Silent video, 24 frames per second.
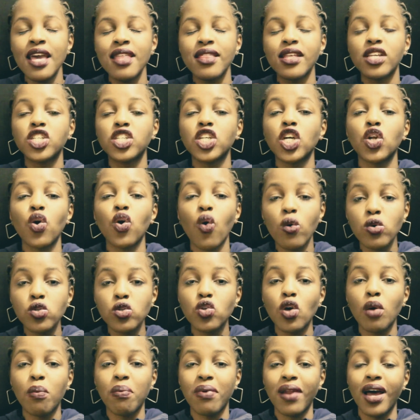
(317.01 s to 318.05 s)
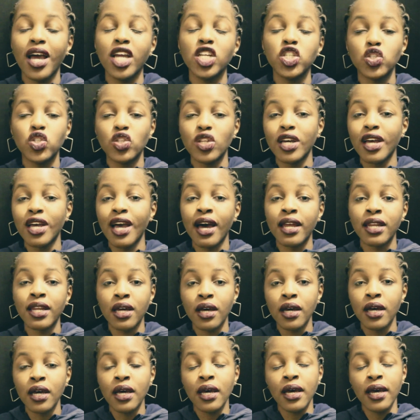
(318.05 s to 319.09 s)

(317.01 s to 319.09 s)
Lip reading: that you can also apply to the Ghana,